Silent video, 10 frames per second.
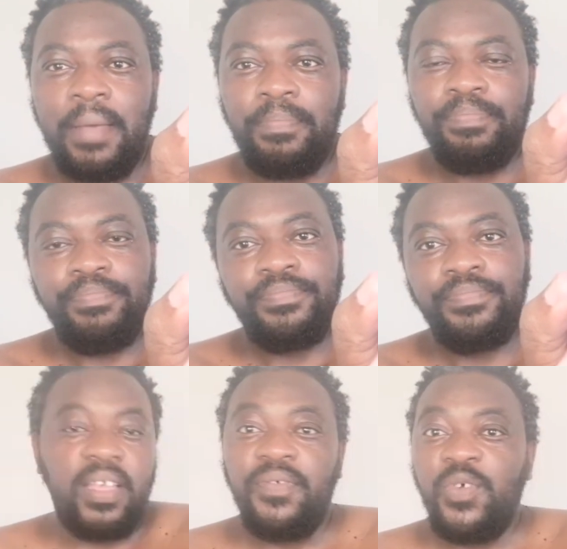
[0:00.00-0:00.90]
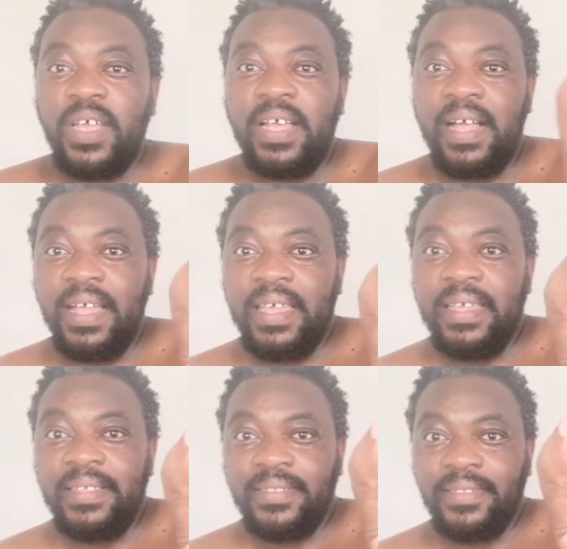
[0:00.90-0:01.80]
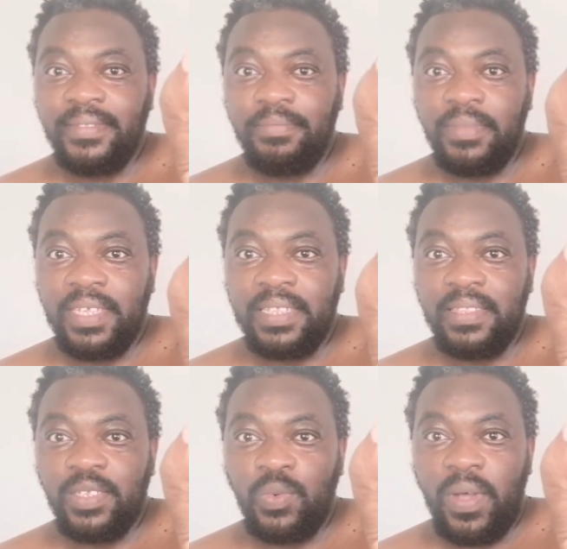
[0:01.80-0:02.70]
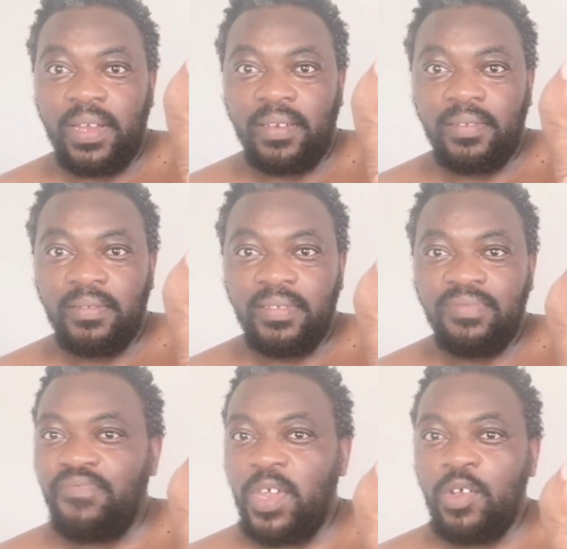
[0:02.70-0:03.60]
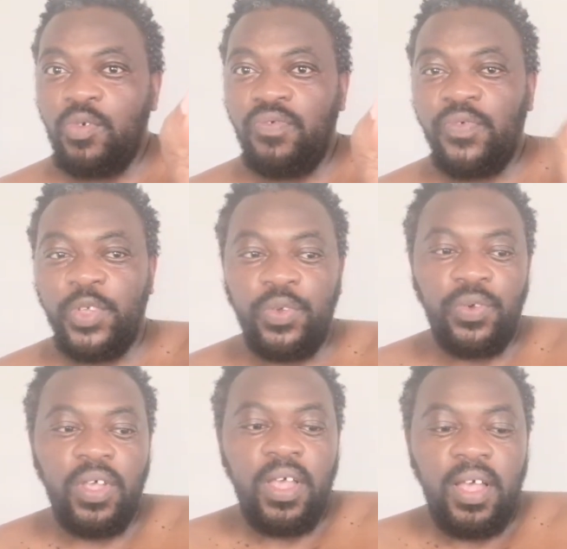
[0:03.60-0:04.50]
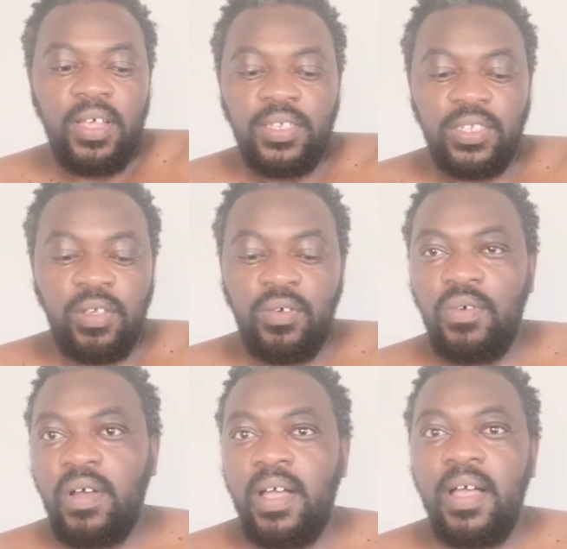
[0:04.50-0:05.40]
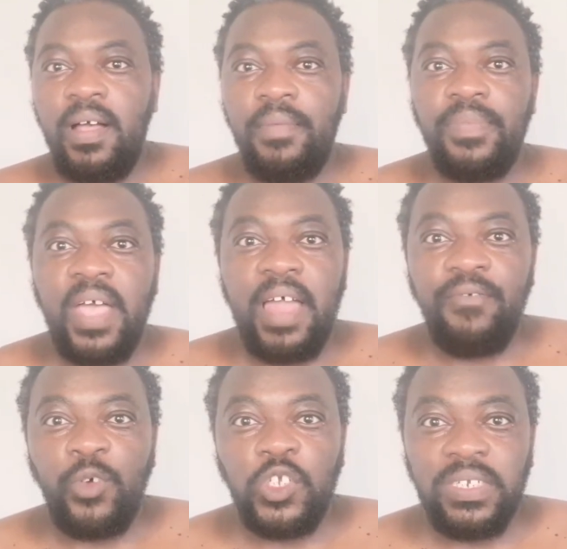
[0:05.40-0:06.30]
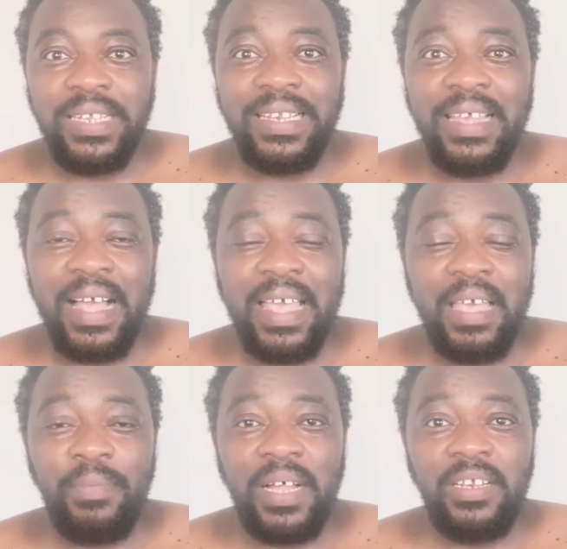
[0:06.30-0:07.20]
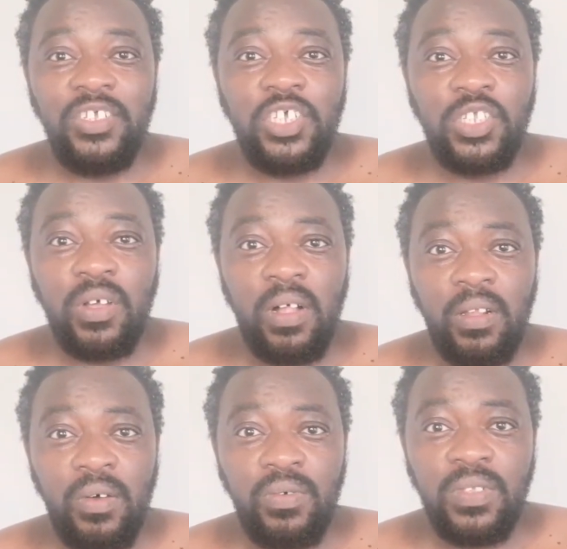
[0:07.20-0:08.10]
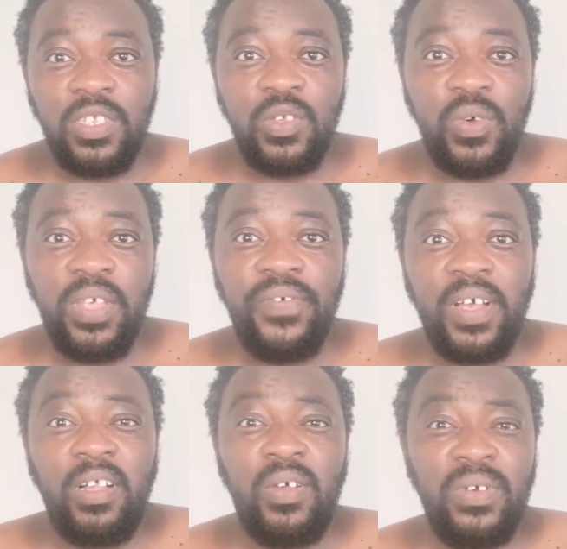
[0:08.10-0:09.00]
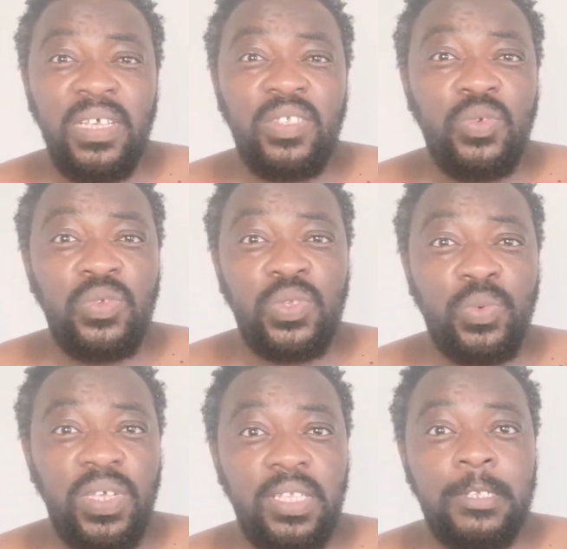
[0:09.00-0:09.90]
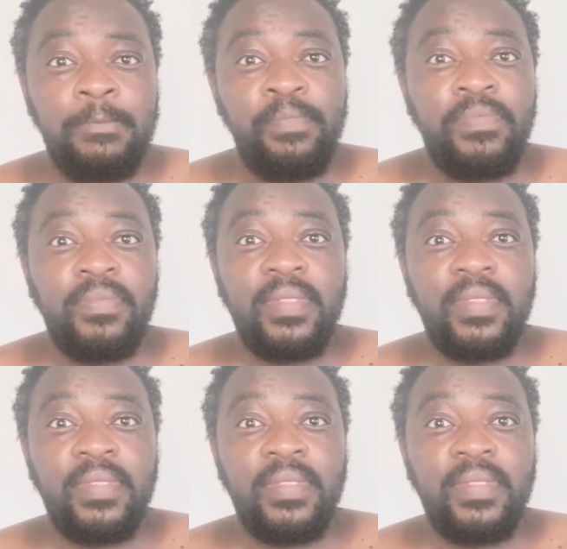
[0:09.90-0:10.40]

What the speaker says: Yep. If you're a guy, get this one, very good for you. So, unfortunately, I am allergic to cologne. So, if your cologne is too sweet,